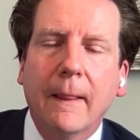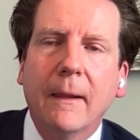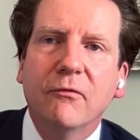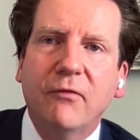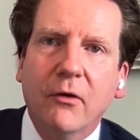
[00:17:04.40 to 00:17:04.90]

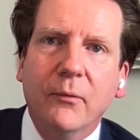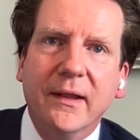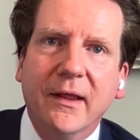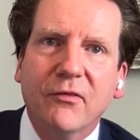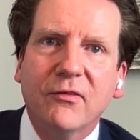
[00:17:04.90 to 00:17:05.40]
following
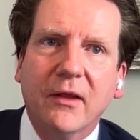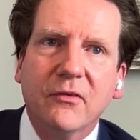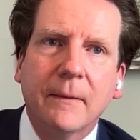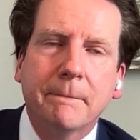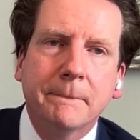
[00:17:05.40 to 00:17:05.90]
this, that
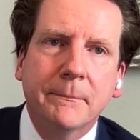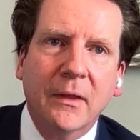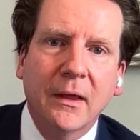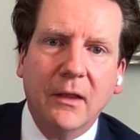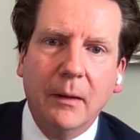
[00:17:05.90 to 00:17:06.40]

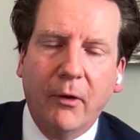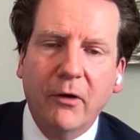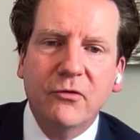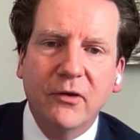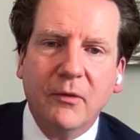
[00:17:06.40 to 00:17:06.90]
the
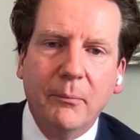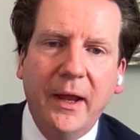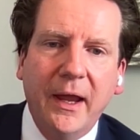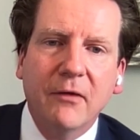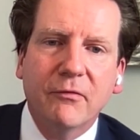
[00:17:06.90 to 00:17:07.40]
laboratories are
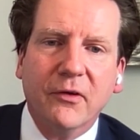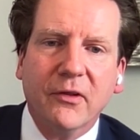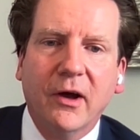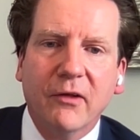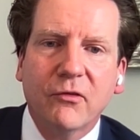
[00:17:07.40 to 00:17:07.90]
paying for the
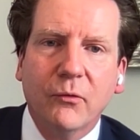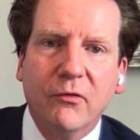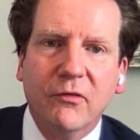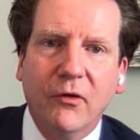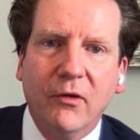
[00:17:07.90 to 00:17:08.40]
consequence
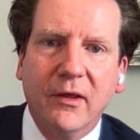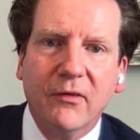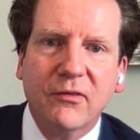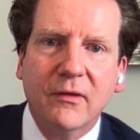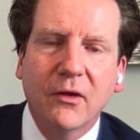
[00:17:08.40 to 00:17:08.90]
of all
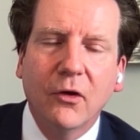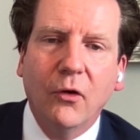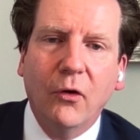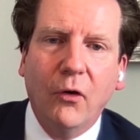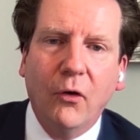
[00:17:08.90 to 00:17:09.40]
this.
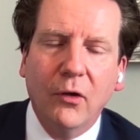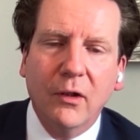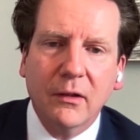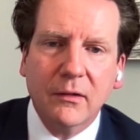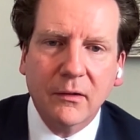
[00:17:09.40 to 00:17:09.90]

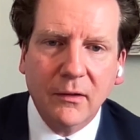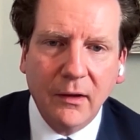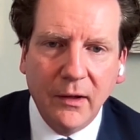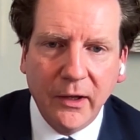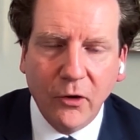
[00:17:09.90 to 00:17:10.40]
All
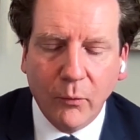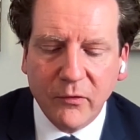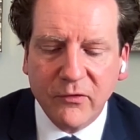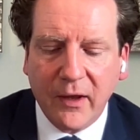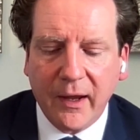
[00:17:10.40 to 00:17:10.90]
Leo was
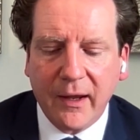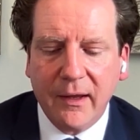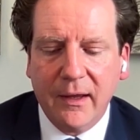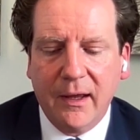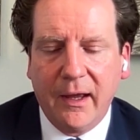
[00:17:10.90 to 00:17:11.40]
saying,
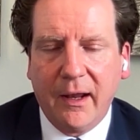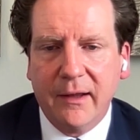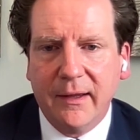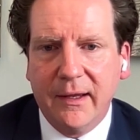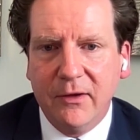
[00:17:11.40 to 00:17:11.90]
and I
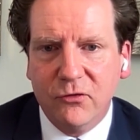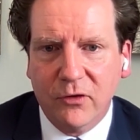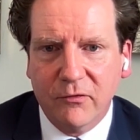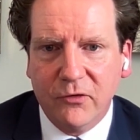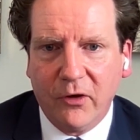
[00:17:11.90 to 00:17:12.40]
think he should
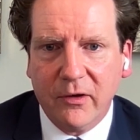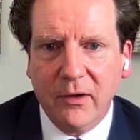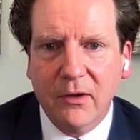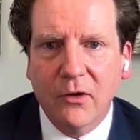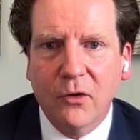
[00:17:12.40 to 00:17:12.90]
have done,
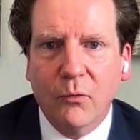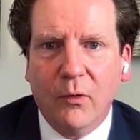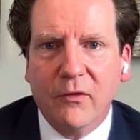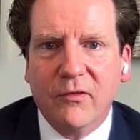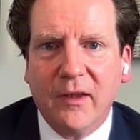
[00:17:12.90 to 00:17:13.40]

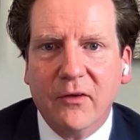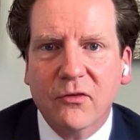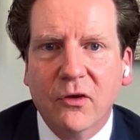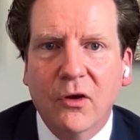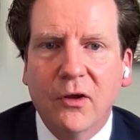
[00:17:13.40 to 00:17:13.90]
was that
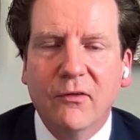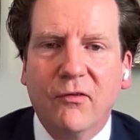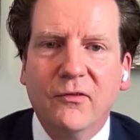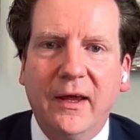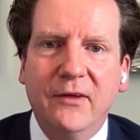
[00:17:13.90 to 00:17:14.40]
the
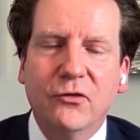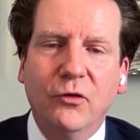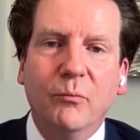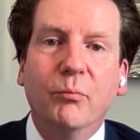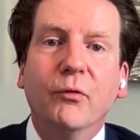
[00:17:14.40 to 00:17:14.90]
state
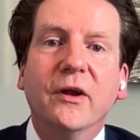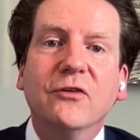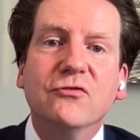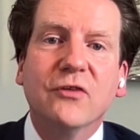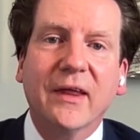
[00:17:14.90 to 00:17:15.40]
could
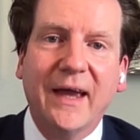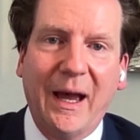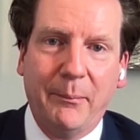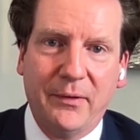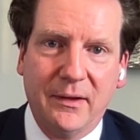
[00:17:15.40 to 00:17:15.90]
bridge the gap